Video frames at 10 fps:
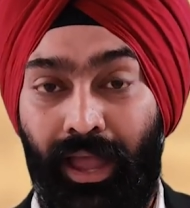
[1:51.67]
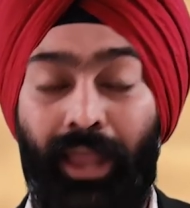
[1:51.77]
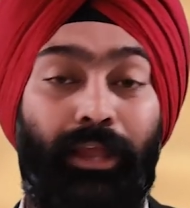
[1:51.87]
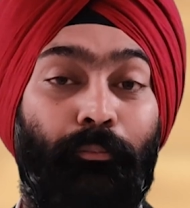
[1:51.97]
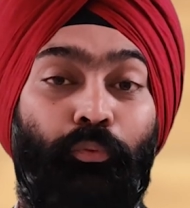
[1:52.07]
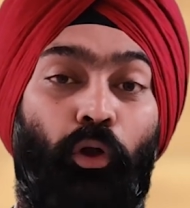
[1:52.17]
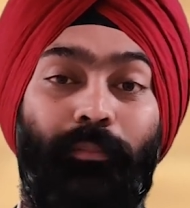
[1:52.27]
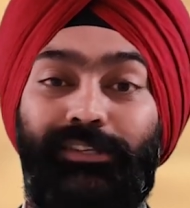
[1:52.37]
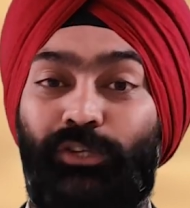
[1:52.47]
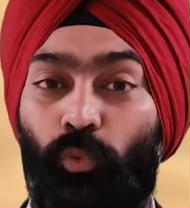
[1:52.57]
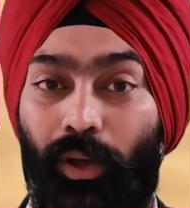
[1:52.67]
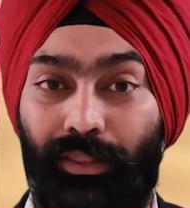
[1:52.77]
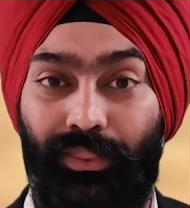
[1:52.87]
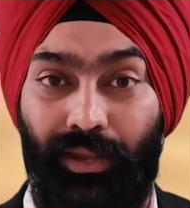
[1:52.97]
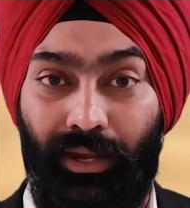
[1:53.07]
I can promise you
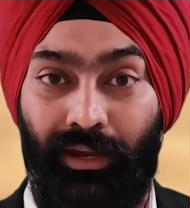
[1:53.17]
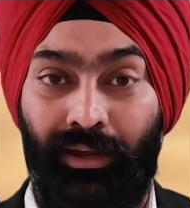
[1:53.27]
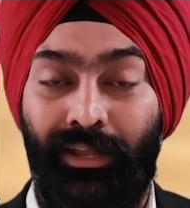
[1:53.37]
one thing.